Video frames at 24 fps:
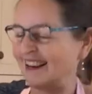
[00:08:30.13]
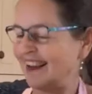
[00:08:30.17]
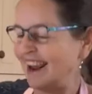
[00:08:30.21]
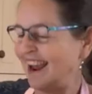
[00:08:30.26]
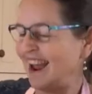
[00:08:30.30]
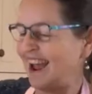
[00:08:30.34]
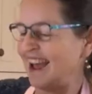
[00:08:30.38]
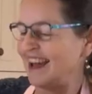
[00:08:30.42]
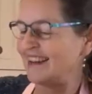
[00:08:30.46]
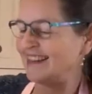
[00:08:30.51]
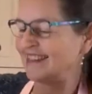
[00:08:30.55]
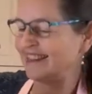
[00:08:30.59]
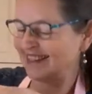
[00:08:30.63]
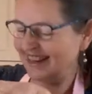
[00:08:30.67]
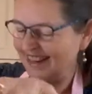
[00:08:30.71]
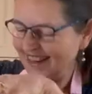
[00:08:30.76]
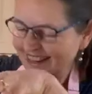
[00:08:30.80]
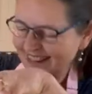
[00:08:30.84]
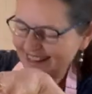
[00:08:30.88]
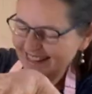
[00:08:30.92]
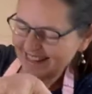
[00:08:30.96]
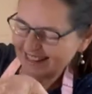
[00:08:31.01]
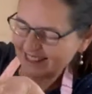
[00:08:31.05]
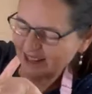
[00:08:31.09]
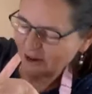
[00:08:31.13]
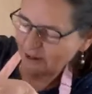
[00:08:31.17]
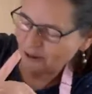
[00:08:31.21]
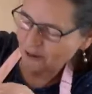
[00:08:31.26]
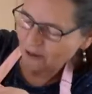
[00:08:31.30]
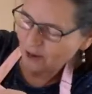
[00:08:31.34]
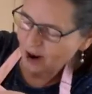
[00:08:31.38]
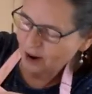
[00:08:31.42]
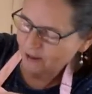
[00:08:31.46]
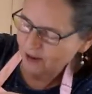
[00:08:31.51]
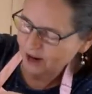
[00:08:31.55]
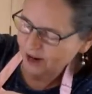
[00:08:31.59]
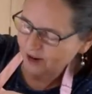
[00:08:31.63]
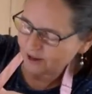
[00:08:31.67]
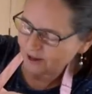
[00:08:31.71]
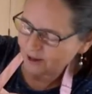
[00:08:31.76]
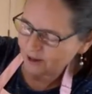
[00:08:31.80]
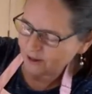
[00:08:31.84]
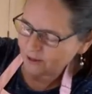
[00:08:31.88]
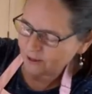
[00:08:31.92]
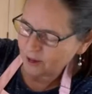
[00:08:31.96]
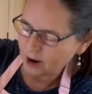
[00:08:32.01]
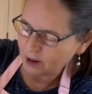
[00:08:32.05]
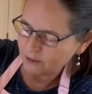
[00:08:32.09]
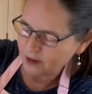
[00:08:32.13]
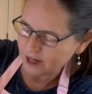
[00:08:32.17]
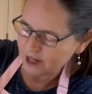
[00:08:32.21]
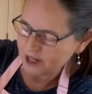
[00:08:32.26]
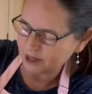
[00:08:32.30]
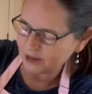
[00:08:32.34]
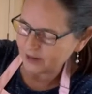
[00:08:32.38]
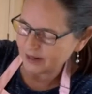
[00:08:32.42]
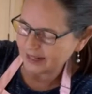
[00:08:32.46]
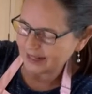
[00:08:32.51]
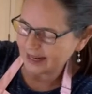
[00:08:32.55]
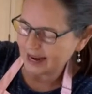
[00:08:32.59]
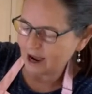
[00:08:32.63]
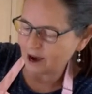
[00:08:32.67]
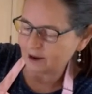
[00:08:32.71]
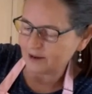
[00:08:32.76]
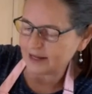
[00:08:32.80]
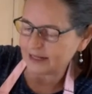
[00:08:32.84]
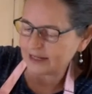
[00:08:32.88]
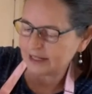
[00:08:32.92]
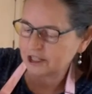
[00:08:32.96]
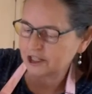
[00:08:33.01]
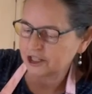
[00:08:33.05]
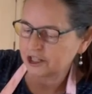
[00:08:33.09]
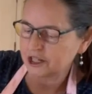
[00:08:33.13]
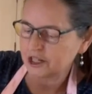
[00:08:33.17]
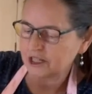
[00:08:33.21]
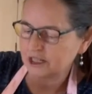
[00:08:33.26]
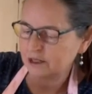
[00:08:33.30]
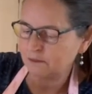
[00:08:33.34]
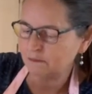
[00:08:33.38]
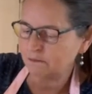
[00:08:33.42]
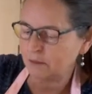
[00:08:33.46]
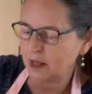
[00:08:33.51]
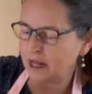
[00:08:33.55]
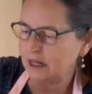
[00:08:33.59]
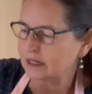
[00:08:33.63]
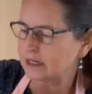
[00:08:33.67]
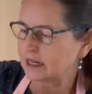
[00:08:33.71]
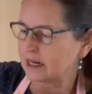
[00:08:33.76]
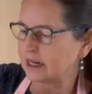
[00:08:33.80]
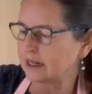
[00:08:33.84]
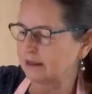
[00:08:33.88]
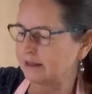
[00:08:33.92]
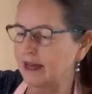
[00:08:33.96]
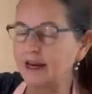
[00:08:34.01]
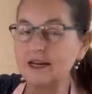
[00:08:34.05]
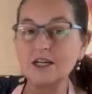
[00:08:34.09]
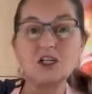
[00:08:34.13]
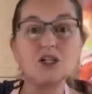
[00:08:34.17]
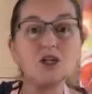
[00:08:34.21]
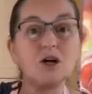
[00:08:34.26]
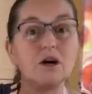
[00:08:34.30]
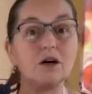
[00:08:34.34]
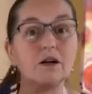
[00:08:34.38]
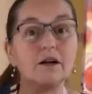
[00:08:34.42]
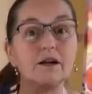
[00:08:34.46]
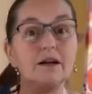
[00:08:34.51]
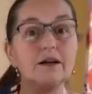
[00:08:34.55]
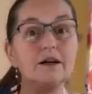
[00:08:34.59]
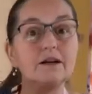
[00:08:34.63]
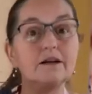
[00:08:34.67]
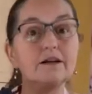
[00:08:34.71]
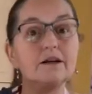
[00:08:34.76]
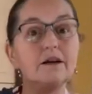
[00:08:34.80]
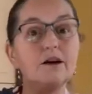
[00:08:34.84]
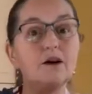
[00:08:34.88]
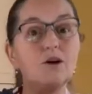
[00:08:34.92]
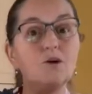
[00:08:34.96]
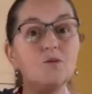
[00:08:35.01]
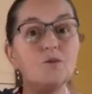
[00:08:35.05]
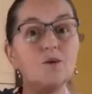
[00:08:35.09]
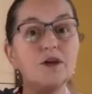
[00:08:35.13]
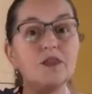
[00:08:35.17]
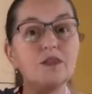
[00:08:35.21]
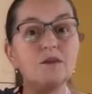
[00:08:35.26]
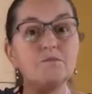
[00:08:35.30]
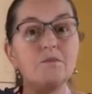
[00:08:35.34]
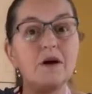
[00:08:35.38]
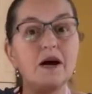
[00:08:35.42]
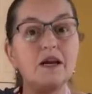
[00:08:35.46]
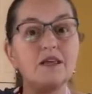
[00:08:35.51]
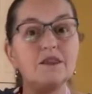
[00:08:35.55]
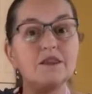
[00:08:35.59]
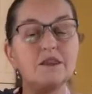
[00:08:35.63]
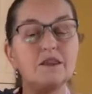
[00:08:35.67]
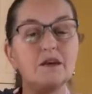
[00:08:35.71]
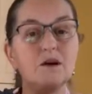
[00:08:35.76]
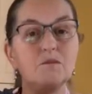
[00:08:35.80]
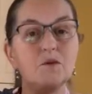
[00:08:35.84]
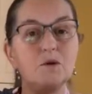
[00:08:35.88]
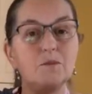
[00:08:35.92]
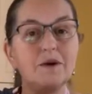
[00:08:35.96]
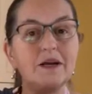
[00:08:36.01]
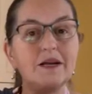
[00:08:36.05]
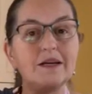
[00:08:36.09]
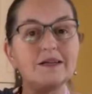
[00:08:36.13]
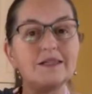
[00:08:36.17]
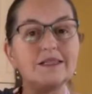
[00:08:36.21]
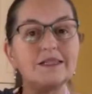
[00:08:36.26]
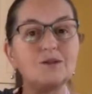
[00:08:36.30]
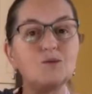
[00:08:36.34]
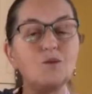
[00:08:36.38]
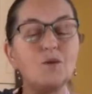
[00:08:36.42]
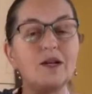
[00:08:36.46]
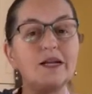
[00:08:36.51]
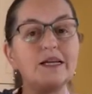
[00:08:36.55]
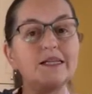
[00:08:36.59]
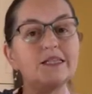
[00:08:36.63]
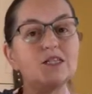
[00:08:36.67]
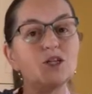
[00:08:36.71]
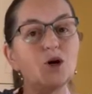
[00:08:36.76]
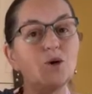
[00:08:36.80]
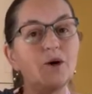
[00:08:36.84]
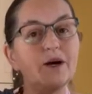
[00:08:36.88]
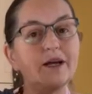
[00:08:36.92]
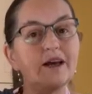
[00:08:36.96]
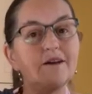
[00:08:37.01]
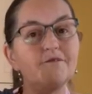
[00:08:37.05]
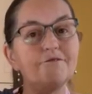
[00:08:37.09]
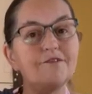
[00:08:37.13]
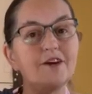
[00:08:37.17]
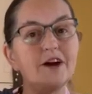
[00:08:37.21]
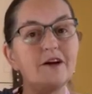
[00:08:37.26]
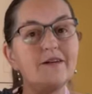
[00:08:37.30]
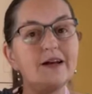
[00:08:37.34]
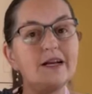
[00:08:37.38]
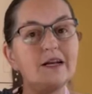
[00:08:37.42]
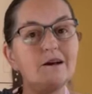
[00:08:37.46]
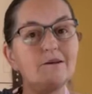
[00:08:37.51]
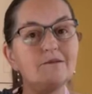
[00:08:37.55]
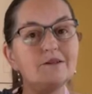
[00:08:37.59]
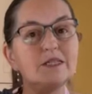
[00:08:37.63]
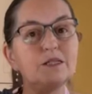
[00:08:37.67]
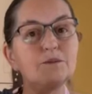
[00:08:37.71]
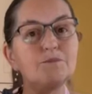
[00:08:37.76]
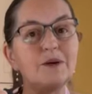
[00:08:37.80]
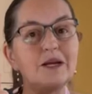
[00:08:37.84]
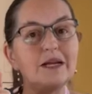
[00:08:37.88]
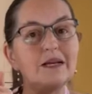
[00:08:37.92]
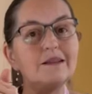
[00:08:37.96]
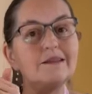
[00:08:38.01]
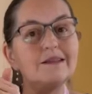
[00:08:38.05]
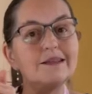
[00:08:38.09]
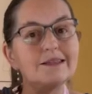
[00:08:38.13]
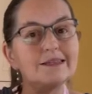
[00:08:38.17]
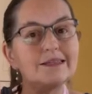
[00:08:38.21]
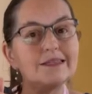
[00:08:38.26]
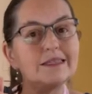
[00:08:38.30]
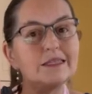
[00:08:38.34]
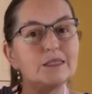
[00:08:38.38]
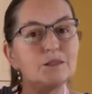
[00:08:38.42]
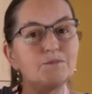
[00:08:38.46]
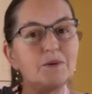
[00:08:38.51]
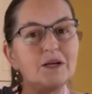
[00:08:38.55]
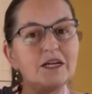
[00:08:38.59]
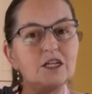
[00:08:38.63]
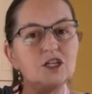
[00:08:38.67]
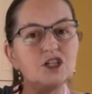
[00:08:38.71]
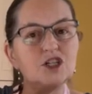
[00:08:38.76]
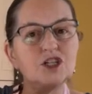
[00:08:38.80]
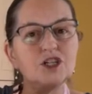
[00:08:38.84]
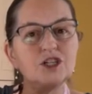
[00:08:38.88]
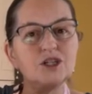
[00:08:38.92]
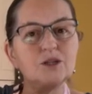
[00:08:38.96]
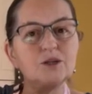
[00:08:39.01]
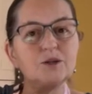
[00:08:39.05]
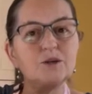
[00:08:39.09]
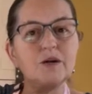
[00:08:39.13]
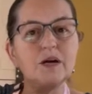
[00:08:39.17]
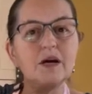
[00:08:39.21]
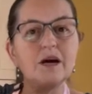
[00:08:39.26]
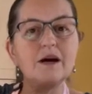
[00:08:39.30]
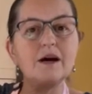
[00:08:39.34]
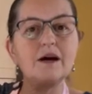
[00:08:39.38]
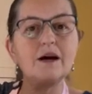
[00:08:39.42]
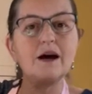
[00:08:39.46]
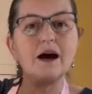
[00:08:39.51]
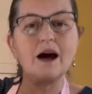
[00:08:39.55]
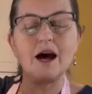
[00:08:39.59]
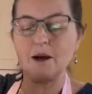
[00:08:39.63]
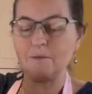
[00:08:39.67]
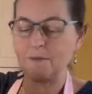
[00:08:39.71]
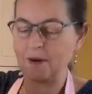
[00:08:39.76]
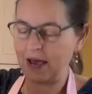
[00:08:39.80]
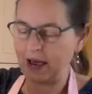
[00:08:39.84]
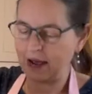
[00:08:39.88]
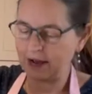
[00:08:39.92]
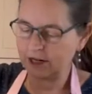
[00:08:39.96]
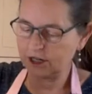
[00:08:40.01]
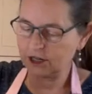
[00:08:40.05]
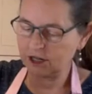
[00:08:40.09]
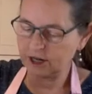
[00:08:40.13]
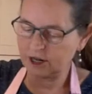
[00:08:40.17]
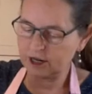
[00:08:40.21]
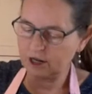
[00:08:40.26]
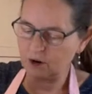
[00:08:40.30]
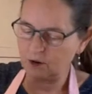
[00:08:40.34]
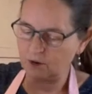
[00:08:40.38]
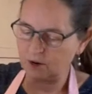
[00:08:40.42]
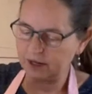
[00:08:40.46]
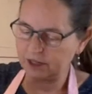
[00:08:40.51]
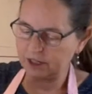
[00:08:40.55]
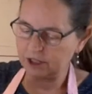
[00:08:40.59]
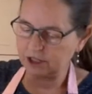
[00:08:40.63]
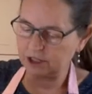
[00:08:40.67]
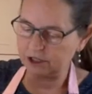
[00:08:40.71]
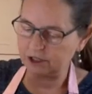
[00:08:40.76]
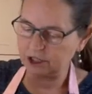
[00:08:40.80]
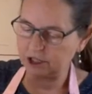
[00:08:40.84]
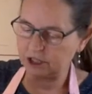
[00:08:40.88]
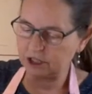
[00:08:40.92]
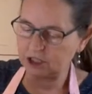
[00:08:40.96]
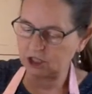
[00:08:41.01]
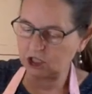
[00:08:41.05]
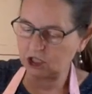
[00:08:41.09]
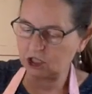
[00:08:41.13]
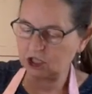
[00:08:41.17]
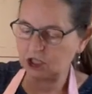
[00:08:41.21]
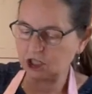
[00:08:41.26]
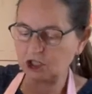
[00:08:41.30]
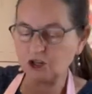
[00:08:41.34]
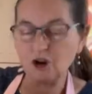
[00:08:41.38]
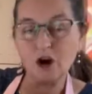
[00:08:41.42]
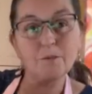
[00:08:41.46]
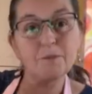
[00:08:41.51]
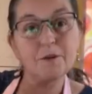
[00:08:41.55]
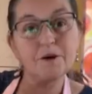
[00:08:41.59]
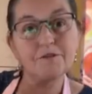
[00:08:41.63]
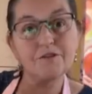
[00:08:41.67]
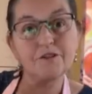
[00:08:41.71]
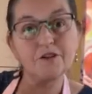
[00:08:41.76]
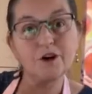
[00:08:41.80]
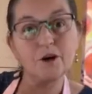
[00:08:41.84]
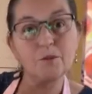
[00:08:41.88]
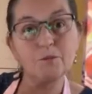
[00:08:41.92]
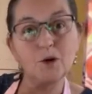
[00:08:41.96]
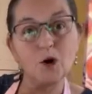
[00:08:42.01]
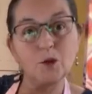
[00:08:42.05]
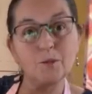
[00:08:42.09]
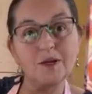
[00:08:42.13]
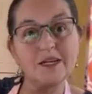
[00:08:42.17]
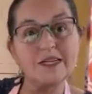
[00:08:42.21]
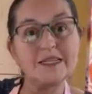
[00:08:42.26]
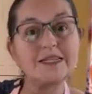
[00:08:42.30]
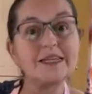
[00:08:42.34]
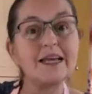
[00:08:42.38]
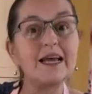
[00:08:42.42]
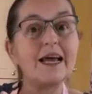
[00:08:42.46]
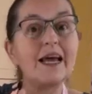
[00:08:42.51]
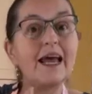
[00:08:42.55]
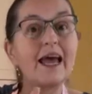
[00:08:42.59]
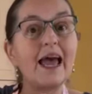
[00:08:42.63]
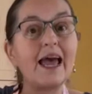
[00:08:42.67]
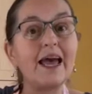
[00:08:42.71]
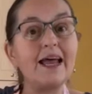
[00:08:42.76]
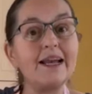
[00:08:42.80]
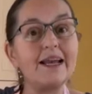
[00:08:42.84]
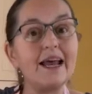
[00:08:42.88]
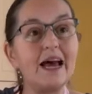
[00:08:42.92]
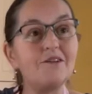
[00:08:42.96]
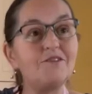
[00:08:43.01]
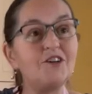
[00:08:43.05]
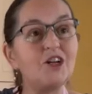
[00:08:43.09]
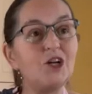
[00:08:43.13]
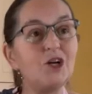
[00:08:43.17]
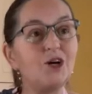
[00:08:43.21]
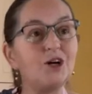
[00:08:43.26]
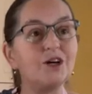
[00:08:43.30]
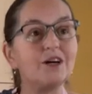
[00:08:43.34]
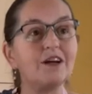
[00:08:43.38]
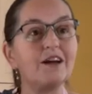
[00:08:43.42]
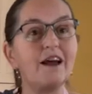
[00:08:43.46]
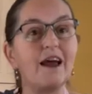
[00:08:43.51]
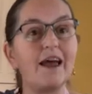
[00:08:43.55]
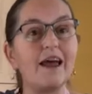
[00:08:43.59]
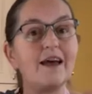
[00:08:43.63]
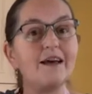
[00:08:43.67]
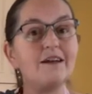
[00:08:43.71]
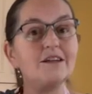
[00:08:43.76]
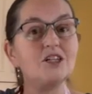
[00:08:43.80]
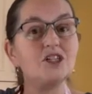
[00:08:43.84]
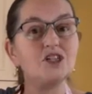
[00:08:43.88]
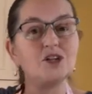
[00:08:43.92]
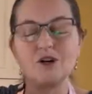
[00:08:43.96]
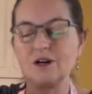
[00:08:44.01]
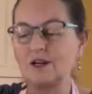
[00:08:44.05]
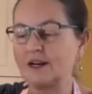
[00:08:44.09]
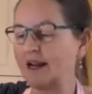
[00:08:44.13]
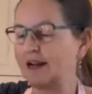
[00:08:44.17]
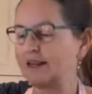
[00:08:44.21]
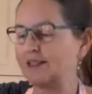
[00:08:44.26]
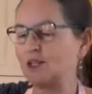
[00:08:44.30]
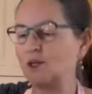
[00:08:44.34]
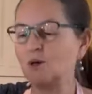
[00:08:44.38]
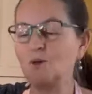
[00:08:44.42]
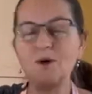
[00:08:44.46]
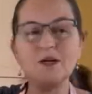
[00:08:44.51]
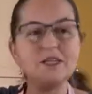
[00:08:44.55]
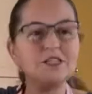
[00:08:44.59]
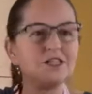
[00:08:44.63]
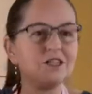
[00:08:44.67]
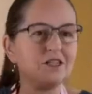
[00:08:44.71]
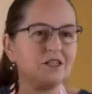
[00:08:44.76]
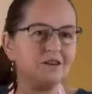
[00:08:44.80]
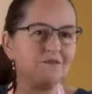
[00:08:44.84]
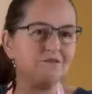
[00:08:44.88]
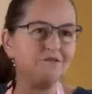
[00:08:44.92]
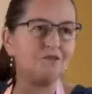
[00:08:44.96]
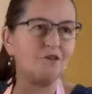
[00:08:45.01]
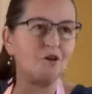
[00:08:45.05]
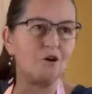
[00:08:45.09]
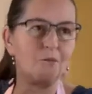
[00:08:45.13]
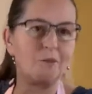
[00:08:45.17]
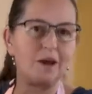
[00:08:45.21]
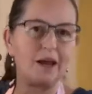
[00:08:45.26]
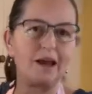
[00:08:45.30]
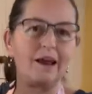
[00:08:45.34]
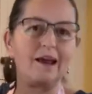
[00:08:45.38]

And so what we're doing now is just melting that chocolate with my Thermomix when it's going at very low speed. This is speed 2. I'm actually going to just stop it for a moment and have a look. And John has a question for me.